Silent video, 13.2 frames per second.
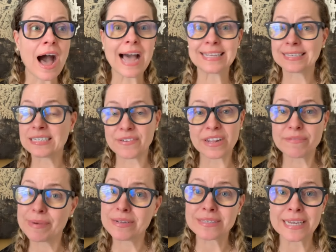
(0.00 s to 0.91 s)
As a
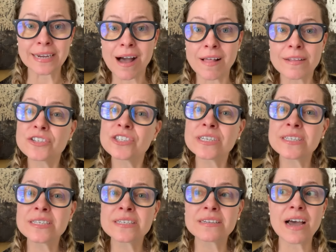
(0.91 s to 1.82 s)
developmental
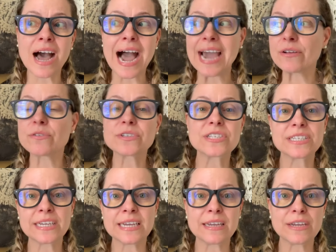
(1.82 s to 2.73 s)
psychologist, I don't
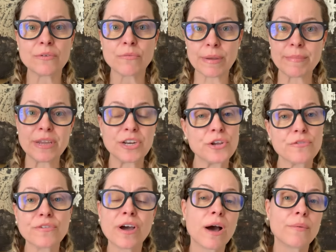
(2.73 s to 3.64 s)
see women
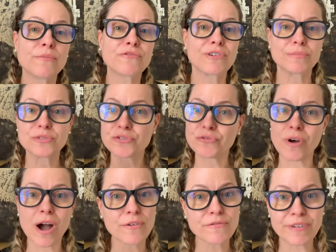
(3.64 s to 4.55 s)
who've come from
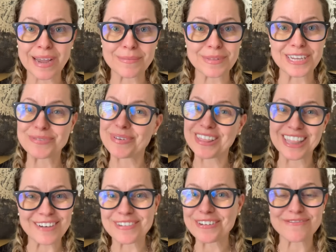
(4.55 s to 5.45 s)
strong families with
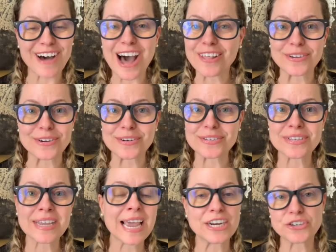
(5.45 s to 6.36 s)
loving
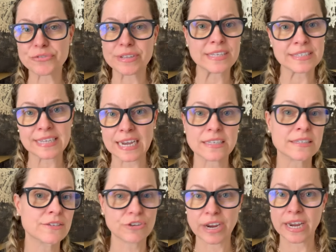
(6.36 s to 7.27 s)
fathers entering the
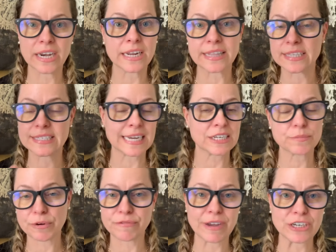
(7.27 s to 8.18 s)
sex trade and the sex
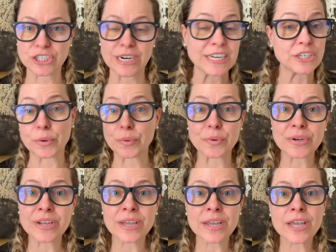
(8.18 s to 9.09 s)
profession. I don't.